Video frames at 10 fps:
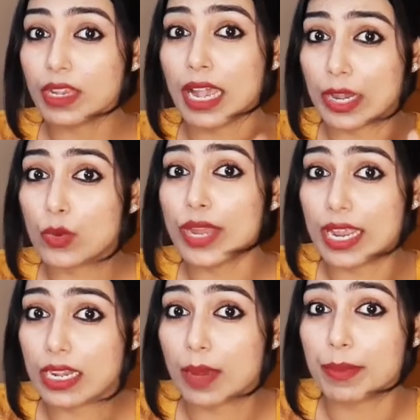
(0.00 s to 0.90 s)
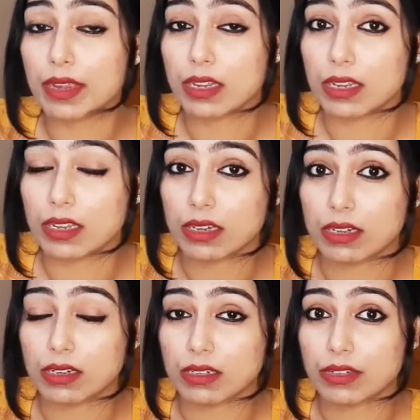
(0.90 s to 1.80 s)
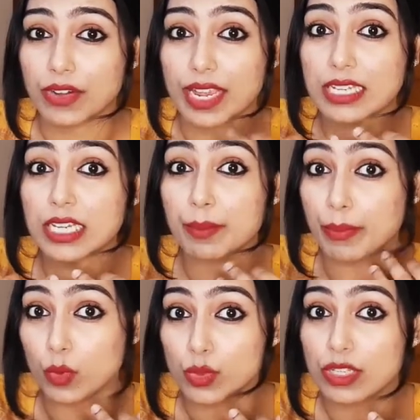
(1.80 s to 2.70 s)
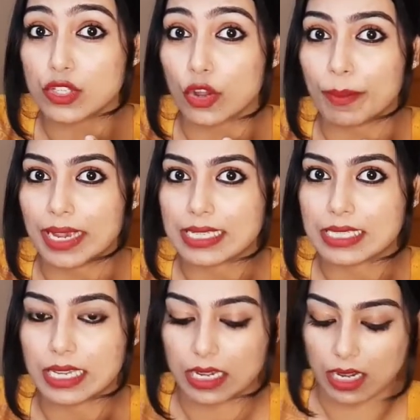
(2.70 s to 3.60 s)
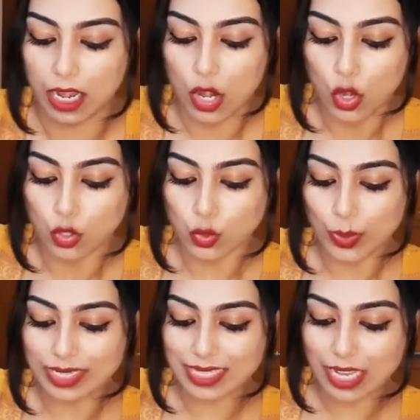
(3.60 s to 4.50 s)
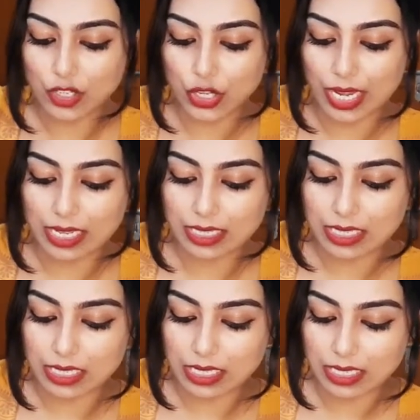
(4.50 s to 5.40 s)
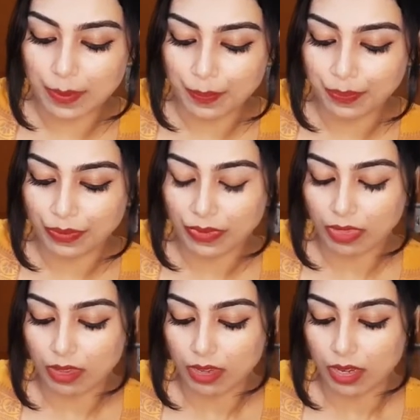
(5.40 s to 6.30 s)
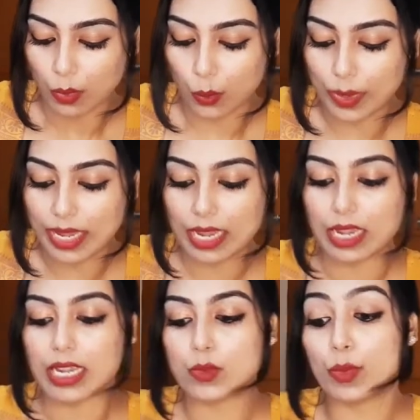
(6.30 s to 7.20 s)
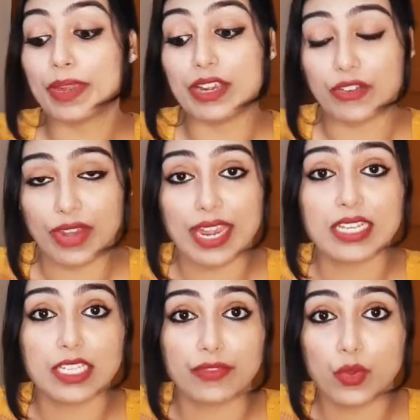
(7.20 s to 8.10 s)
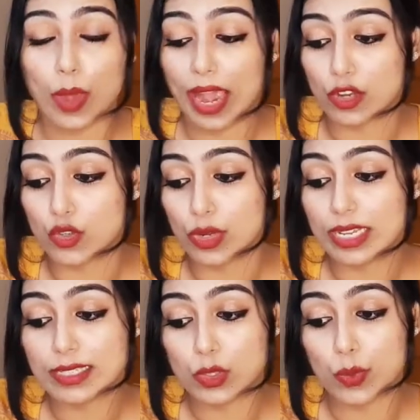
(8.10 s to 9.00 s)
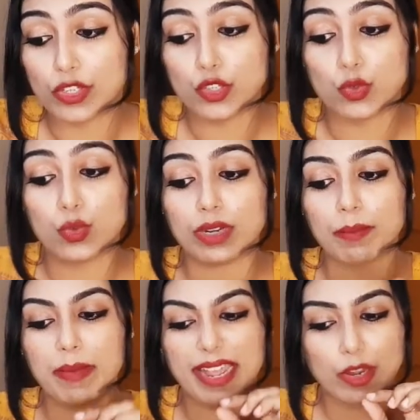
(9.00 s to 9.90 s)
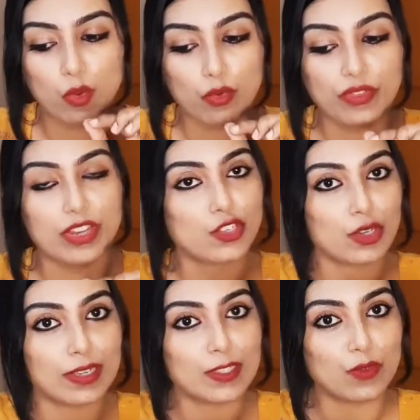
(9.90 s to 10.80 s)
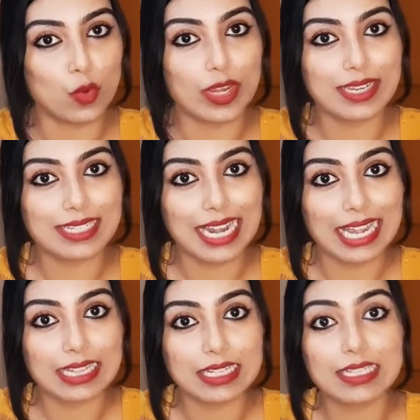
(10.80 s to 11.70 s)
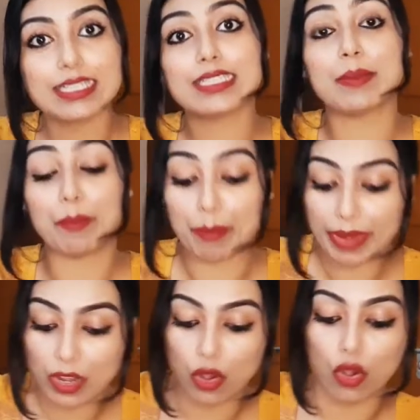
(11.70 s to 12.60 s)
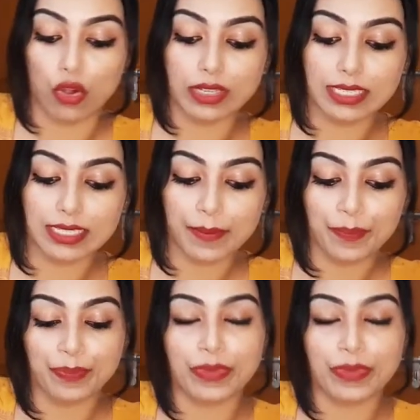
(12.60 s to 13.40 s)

I could end up in creating bruises on my skin. So in such cases, it would be great if you actually switch to a microfacial exfoliant like this, because